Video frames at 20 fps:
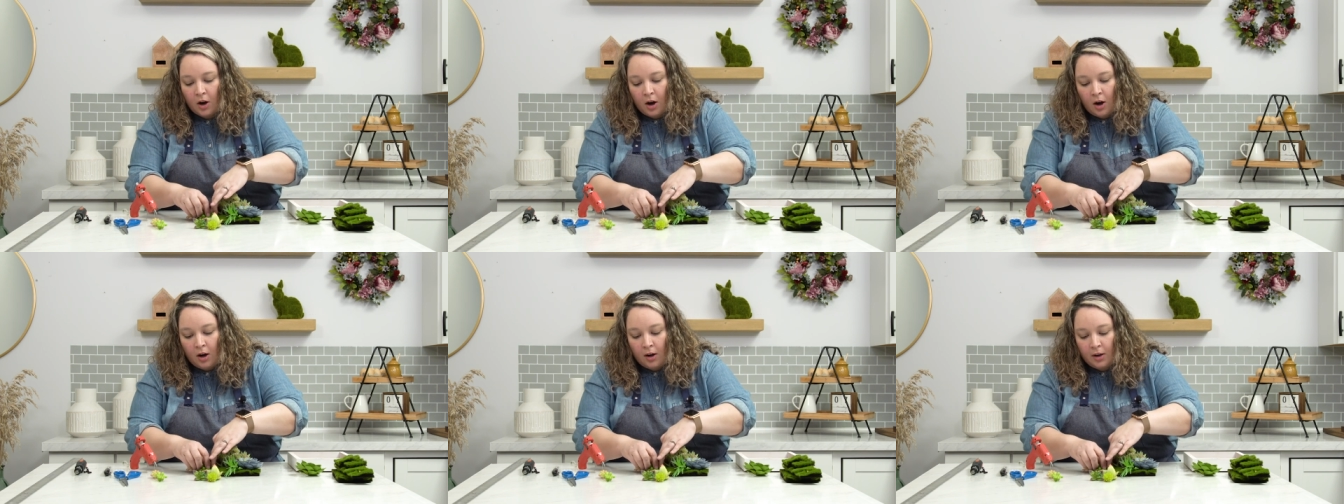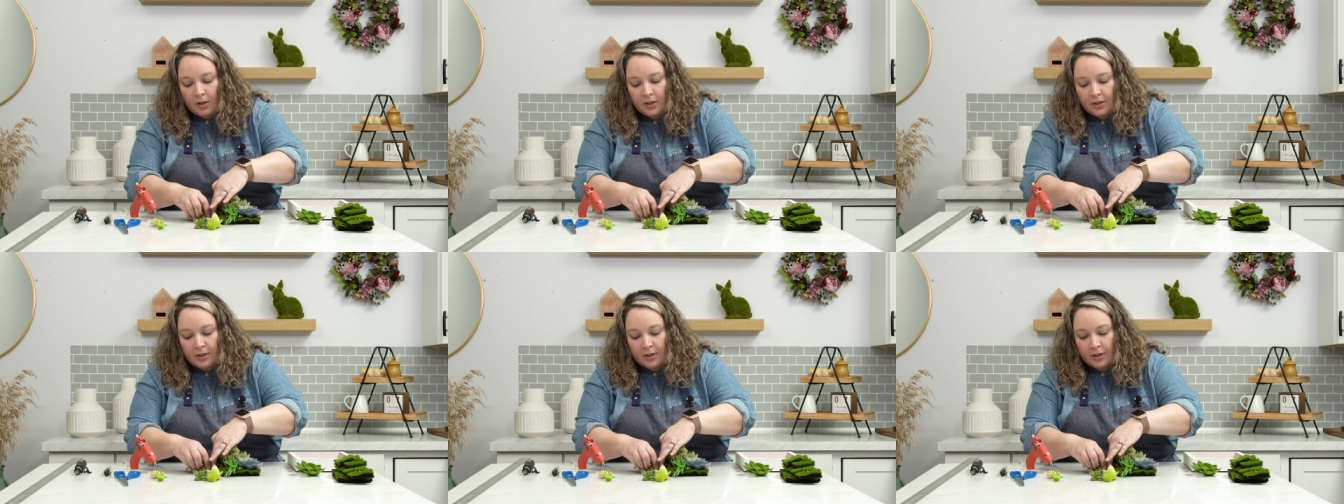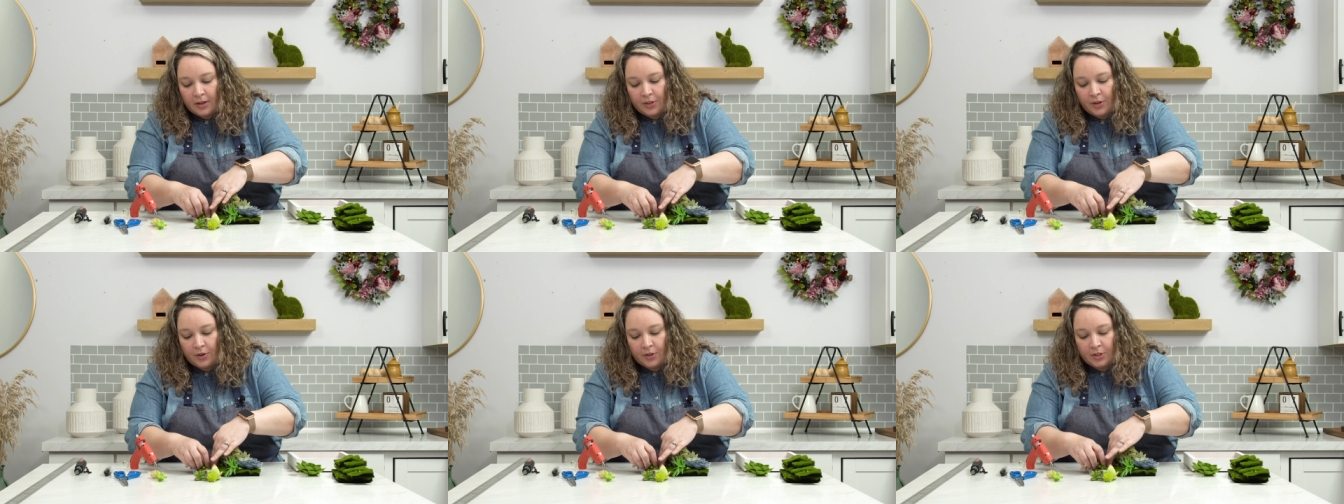all our
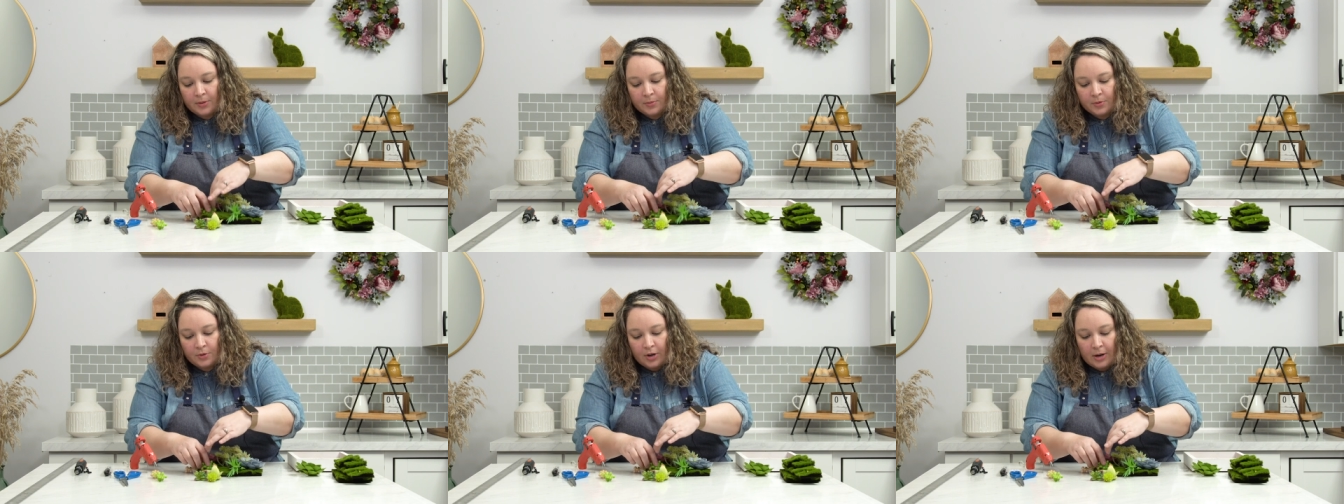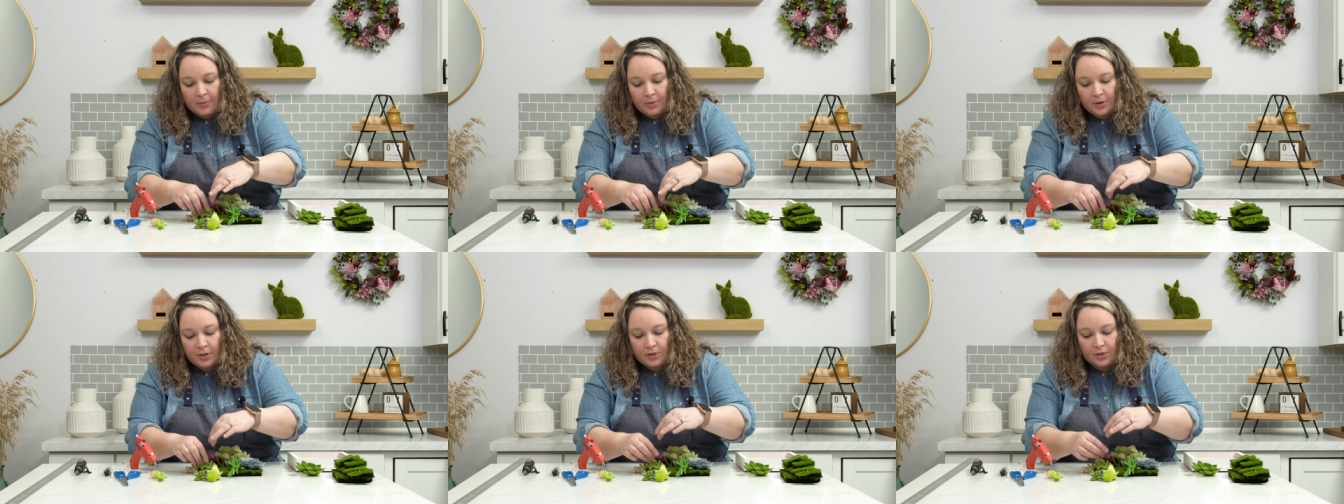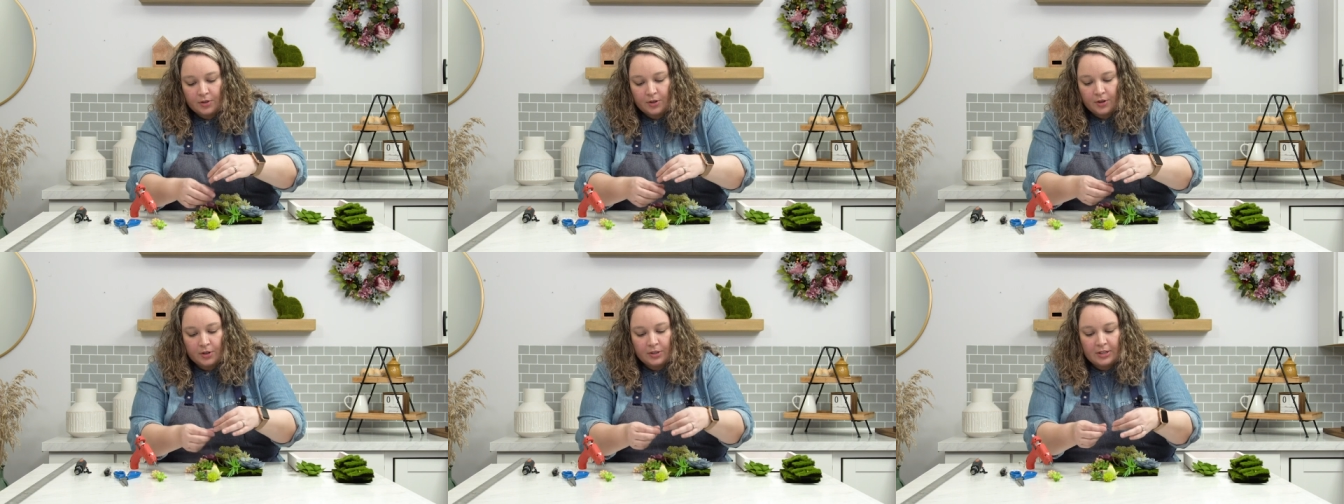other
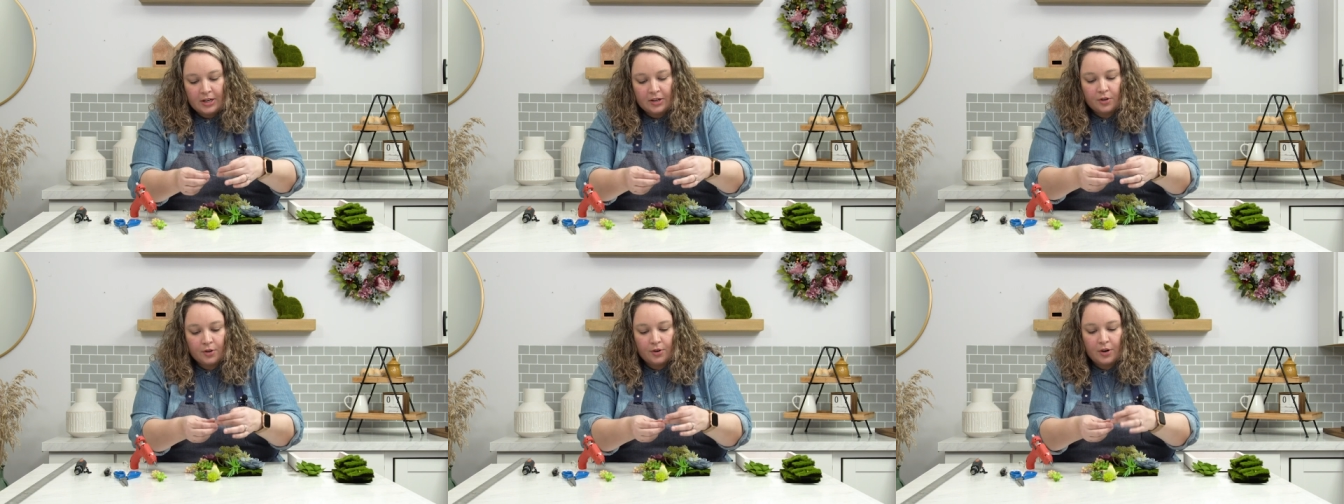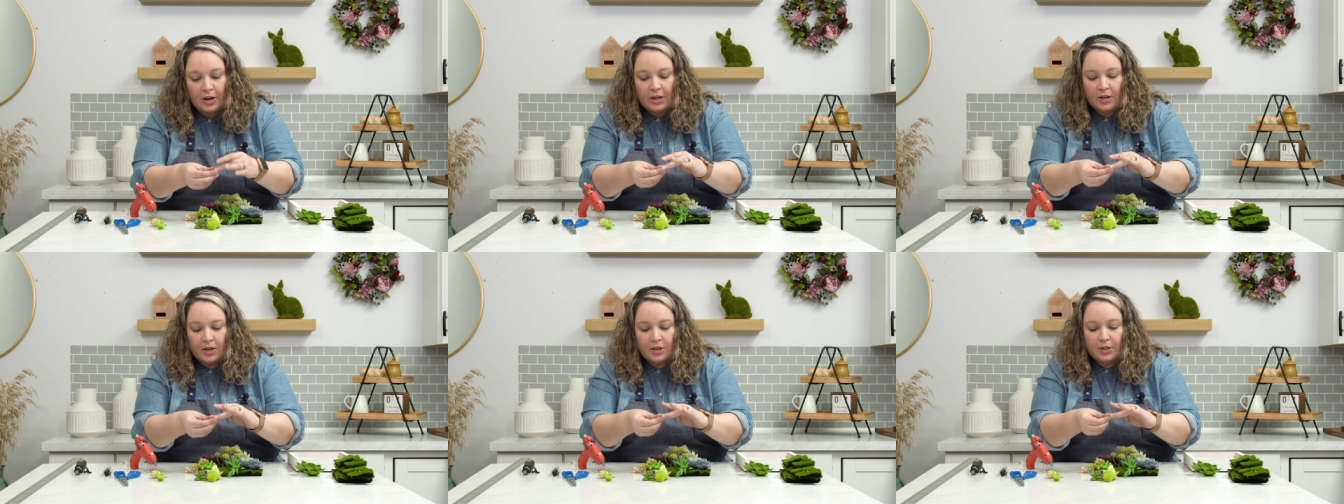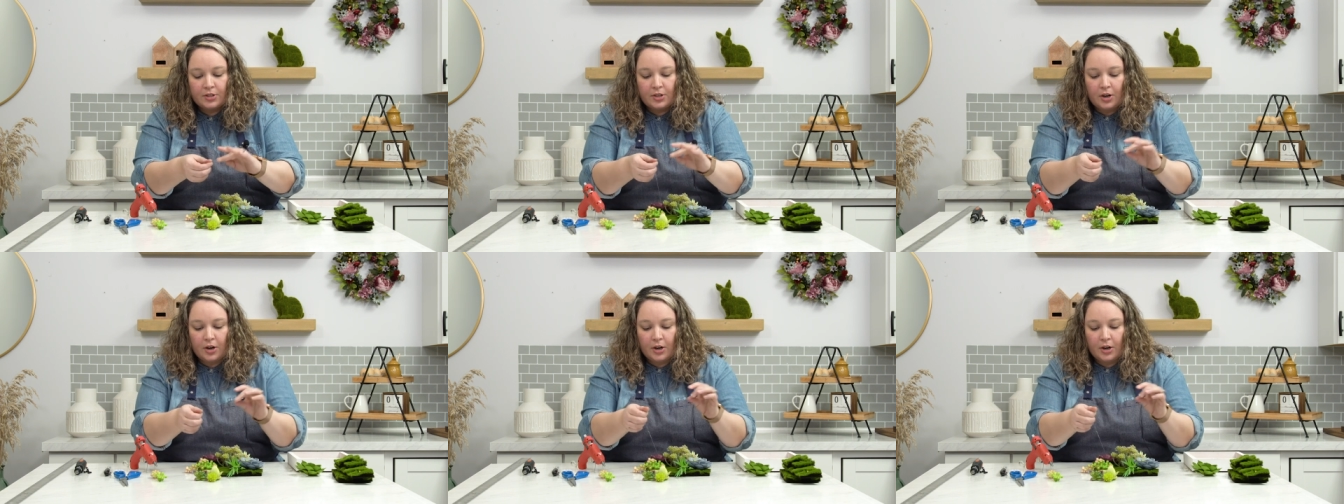subscribers or deco creators